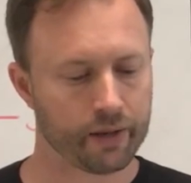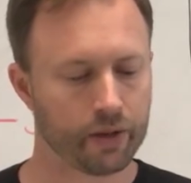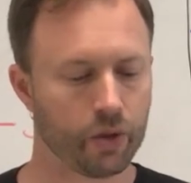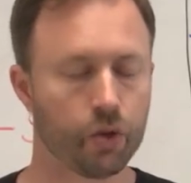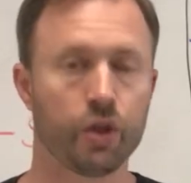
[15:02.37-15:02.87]

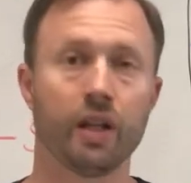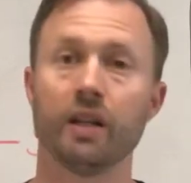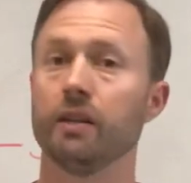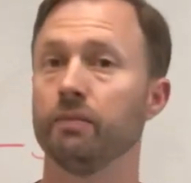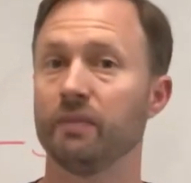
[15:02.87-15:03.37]

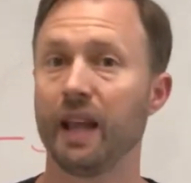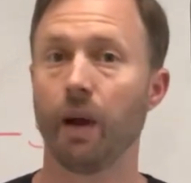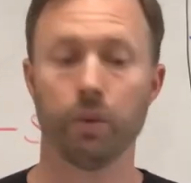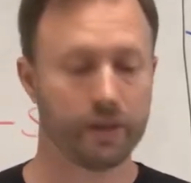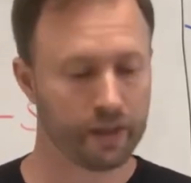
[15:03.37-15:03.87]
associated now
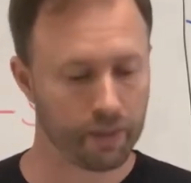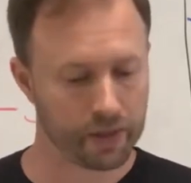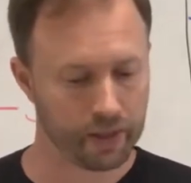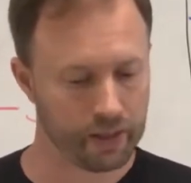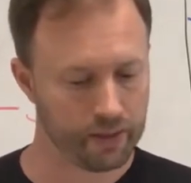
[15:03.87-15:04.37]
with
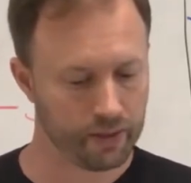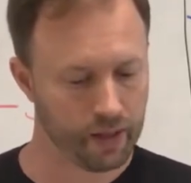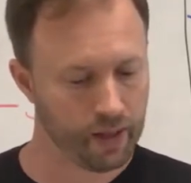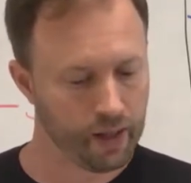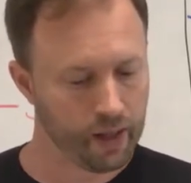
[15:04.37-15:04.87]
subsidies?
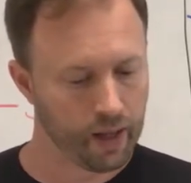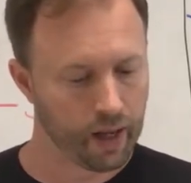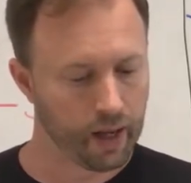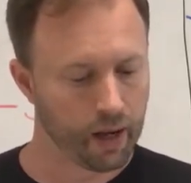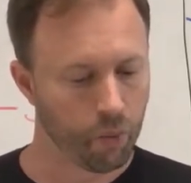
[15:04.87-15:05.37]

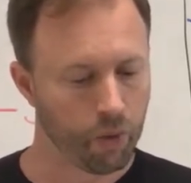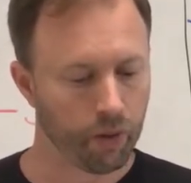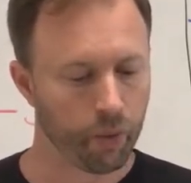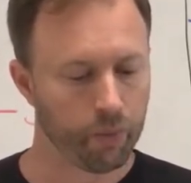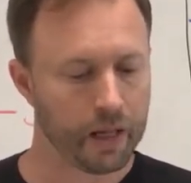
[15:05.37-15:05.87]
Well, it
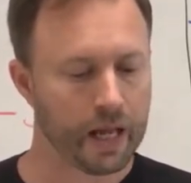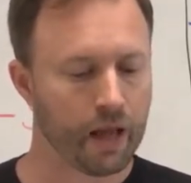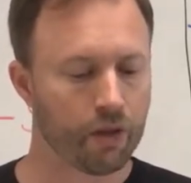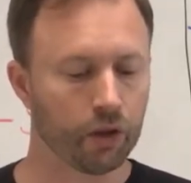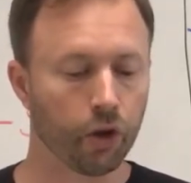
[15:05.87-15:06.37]
would be
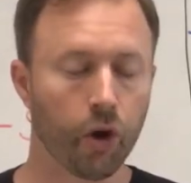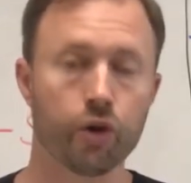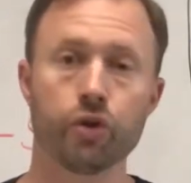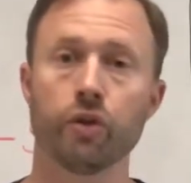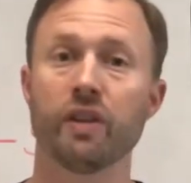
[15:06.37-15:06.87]
the
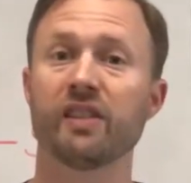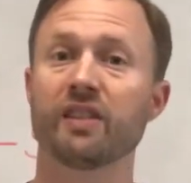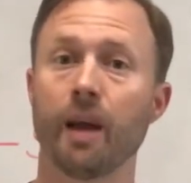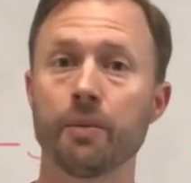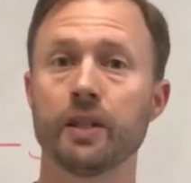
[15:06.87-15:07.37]
larger the
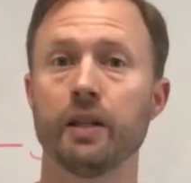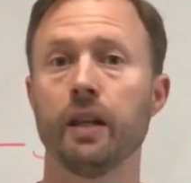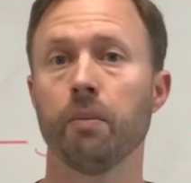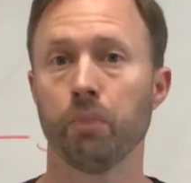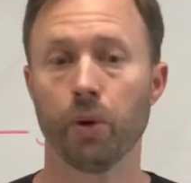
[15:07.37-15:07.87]
subsidy
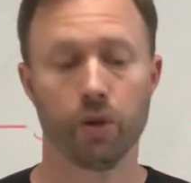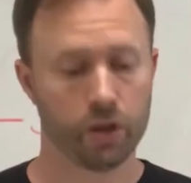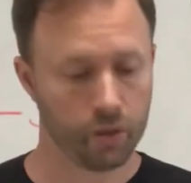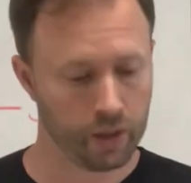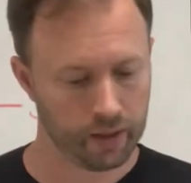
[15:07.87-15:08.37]
per
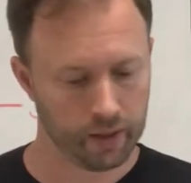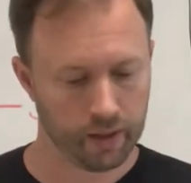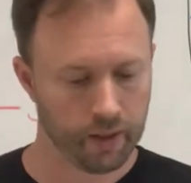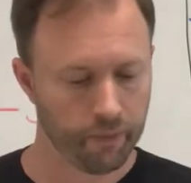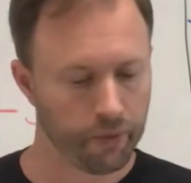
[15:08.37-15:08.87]
unit,
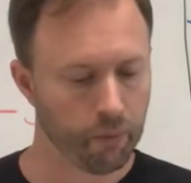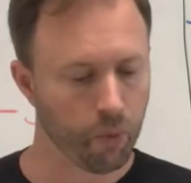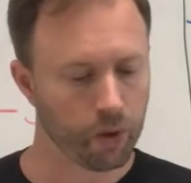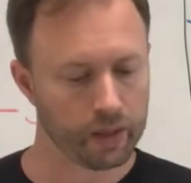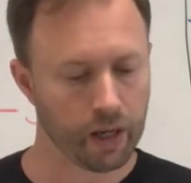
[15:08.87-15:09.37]
the
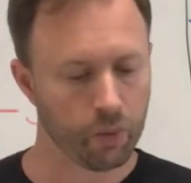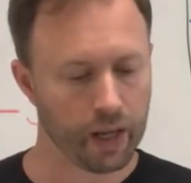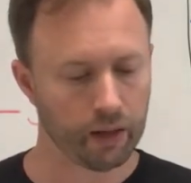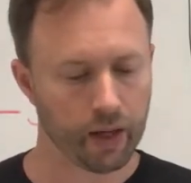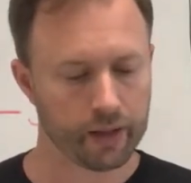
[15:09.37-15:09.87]
more
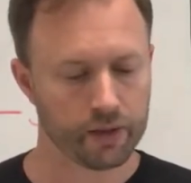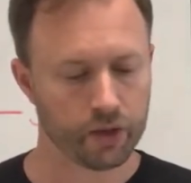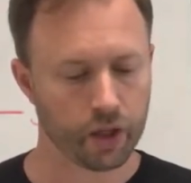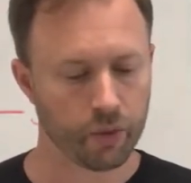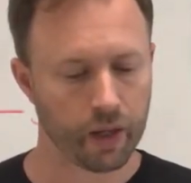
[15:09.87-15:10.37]
deadweight loss is
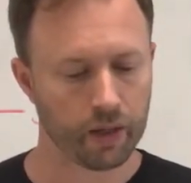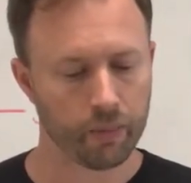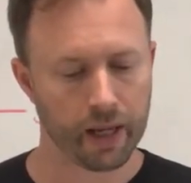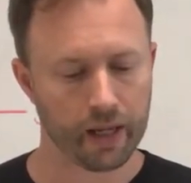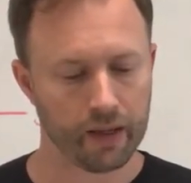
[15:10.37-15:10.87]
generated
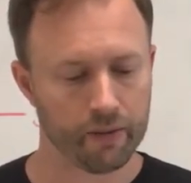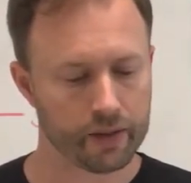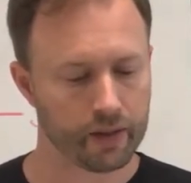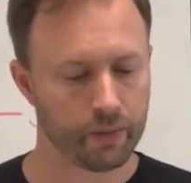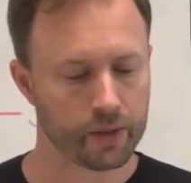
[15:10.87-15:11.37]
by a given
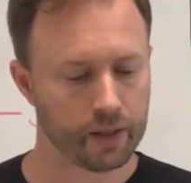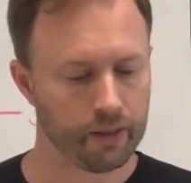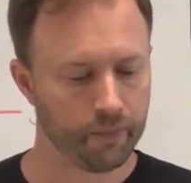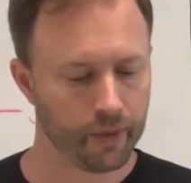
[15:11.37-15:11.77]
subsidy,